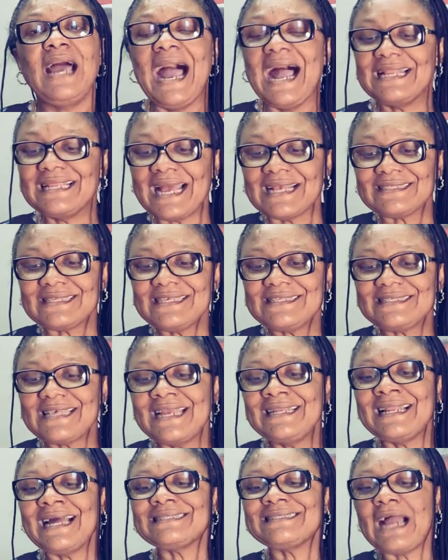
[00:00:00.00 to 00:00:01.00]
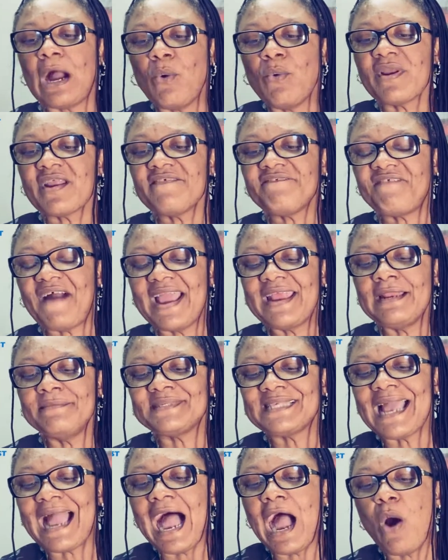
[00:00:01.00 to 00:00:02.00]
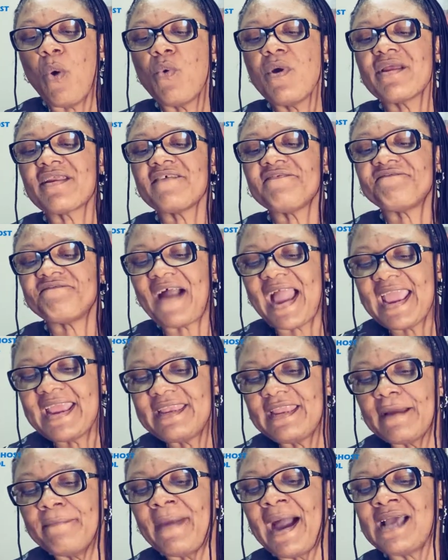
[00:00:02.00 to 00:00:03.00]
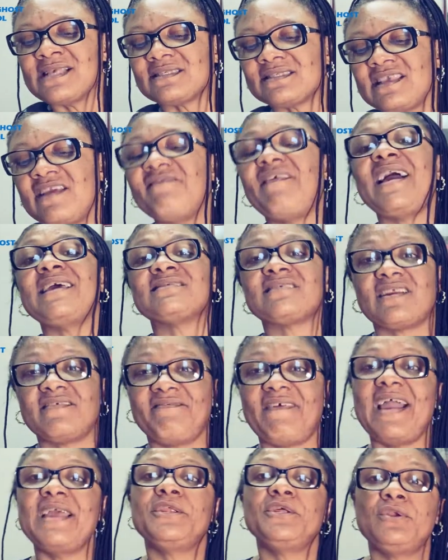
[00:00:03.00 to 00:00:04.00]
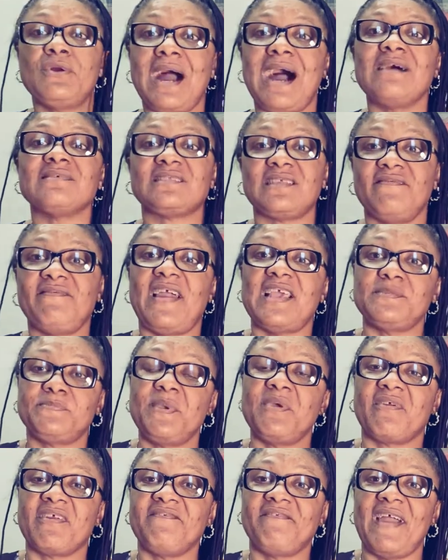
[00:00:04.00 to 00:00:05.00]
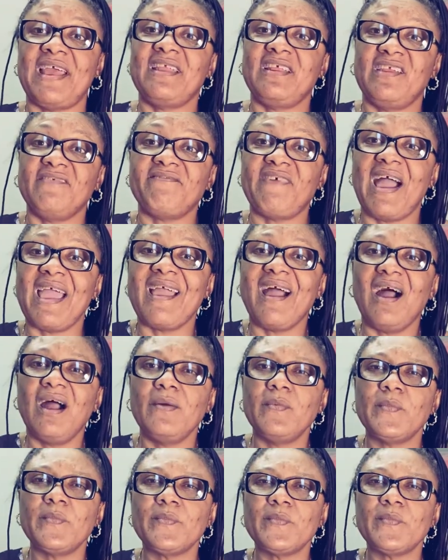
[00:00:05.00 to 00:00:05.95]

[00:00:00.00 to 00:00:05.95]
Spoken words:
And as he's saying that, I will refine him. Say, I will refine them as silver is refined. You know how silver is being refined in the fire?